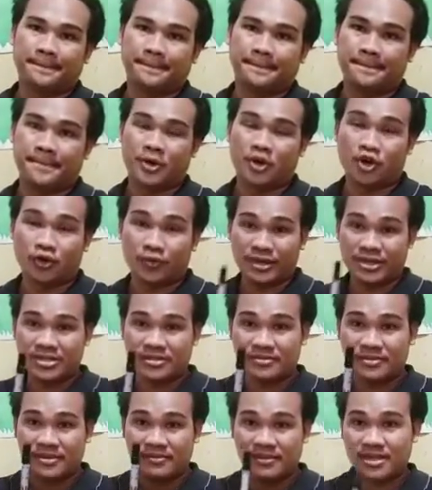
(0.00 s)
Always
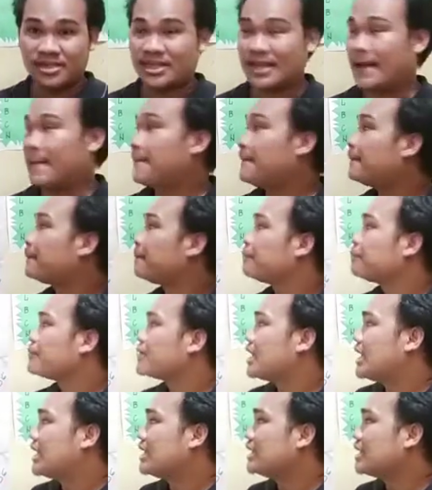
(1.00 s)
remember that.
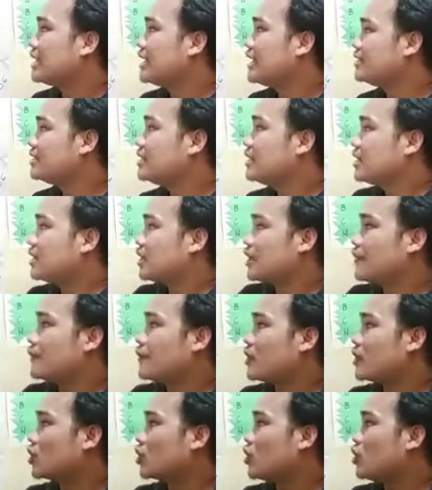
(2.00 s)
And then, if you are
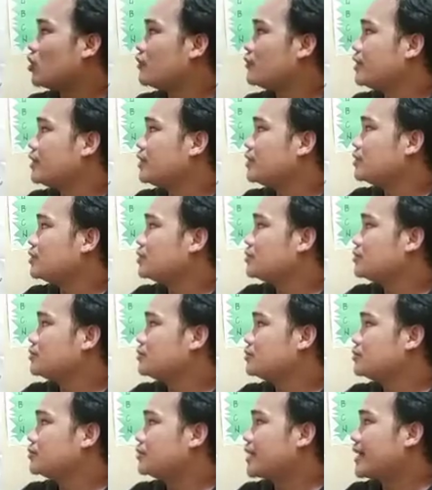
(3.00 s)
going to
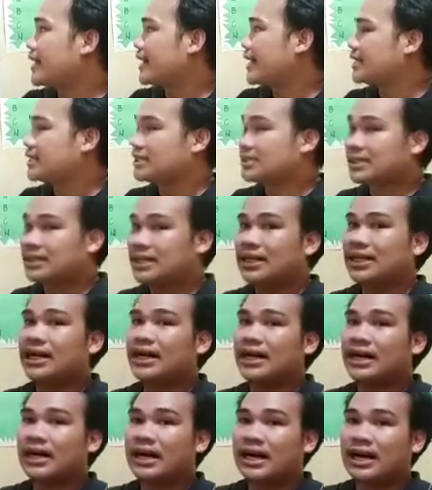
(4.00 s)
write the
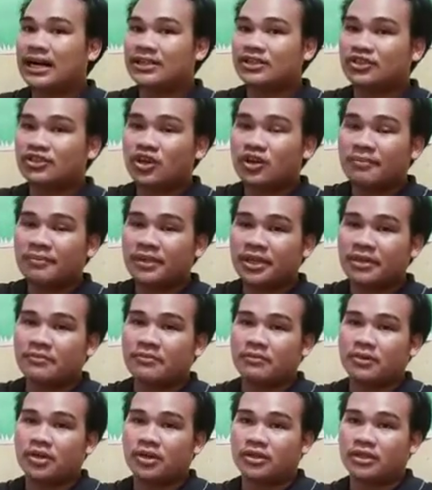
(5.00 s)
atomic
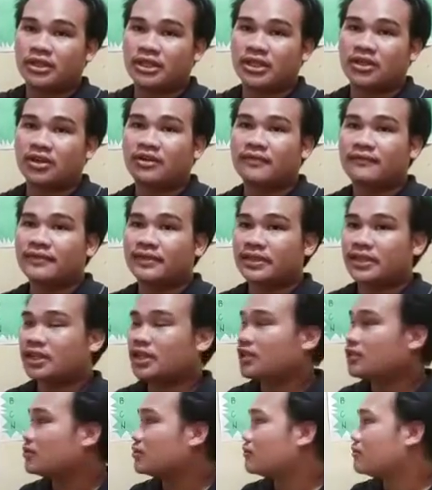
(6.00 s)
model of
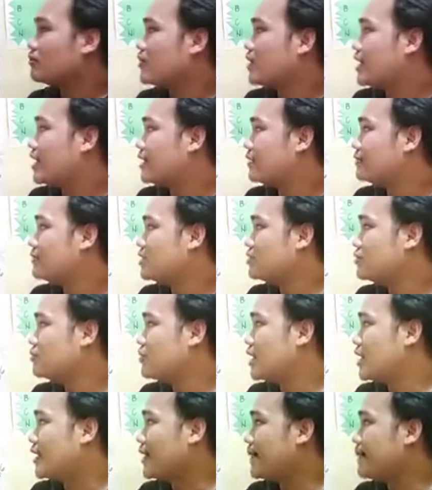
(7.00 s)
beryllium, we have this
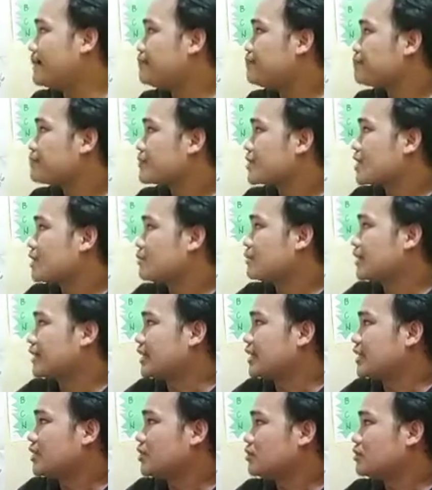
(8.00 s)
one,
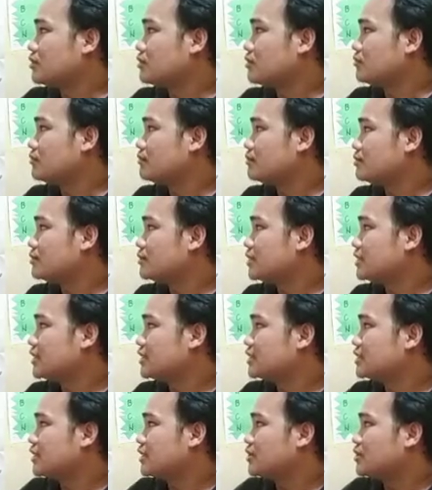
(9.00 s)
beryllium, this is
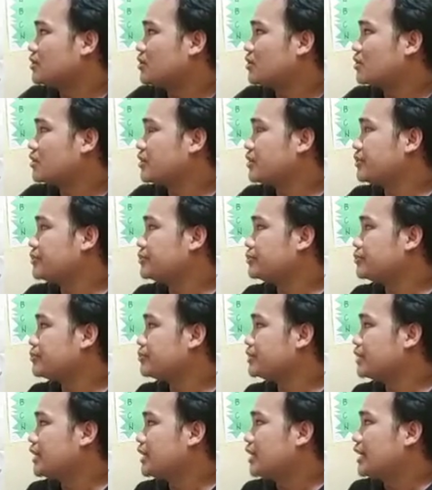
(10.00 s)
the nucleus,
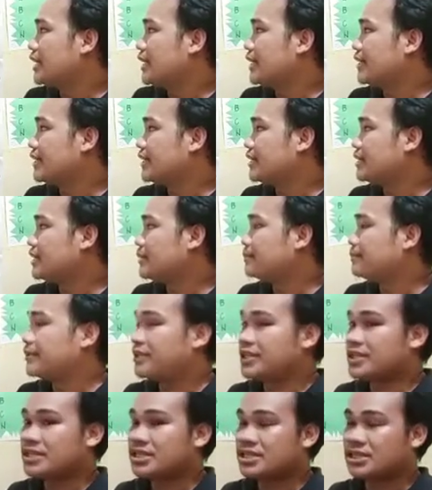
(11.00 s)
and in the
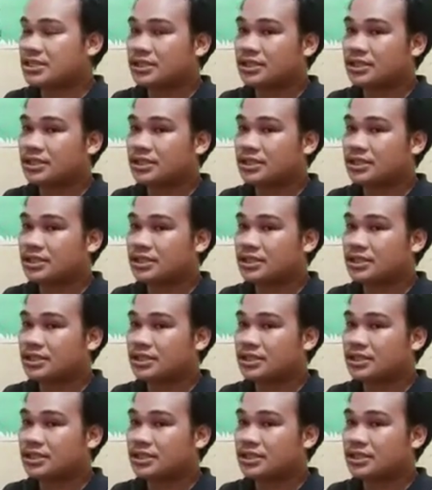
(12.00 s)
first